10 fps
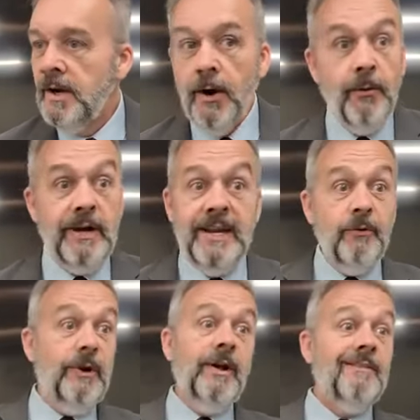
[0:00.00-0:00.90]
Oh, we
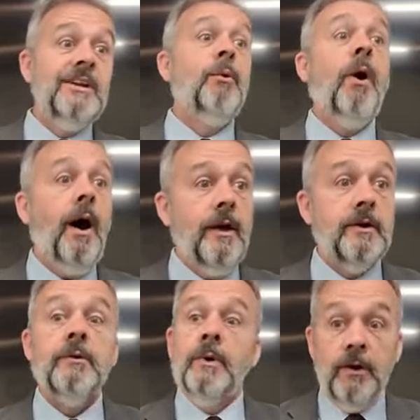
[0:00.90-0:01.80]
need we don't have any
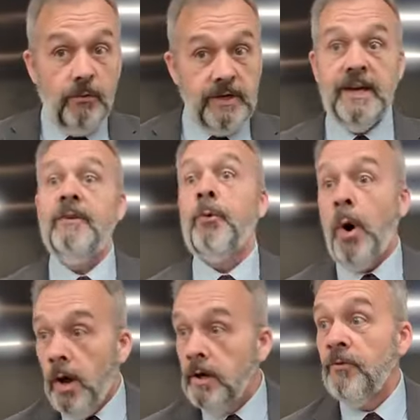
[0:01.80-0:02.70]
water. Well, we'll get
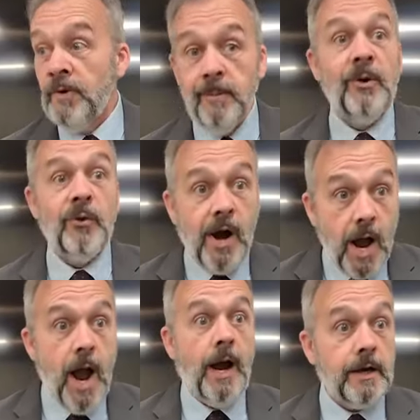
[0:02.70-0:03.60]
water from a
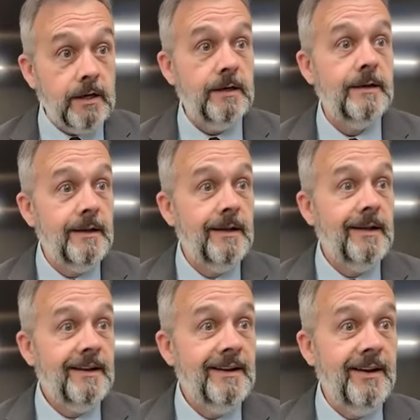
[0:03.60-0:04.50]
rock.
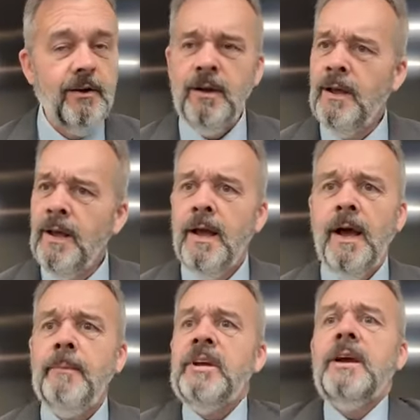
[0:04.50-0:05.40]
You know,
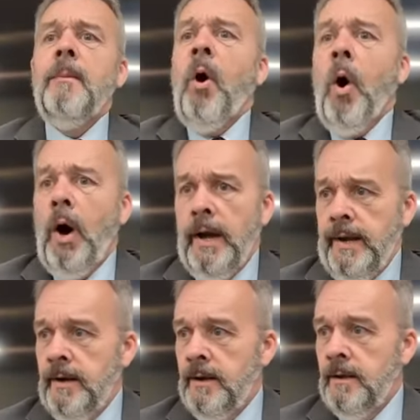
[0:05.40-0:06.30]
I mean, come
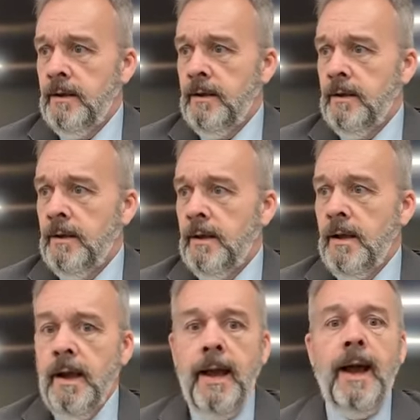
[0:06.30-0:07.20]
on.
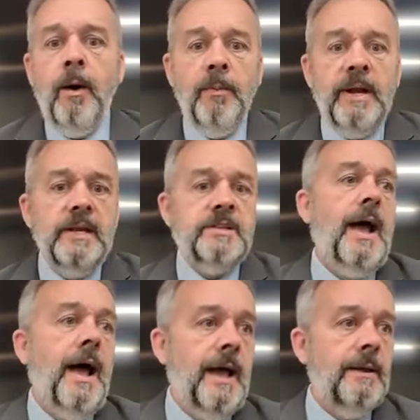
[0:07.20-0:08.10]
How many
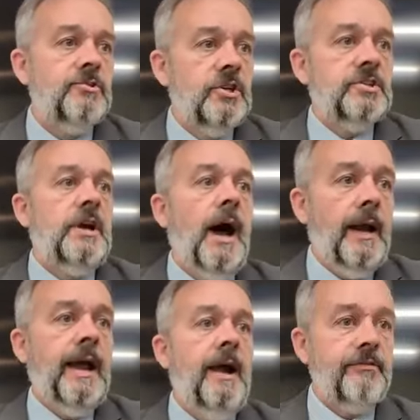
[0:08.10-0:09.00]
times does
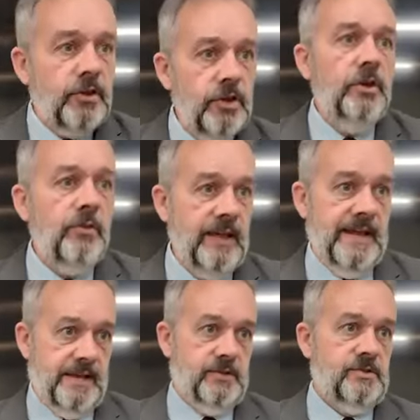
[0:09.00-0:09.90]
God have to do
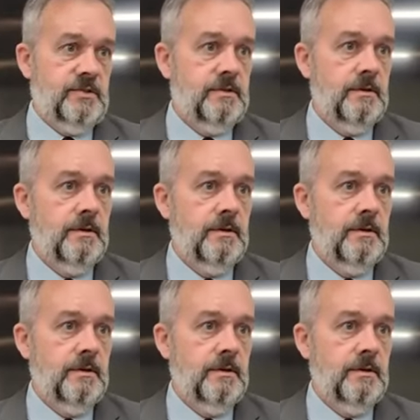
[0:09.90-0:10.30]
this?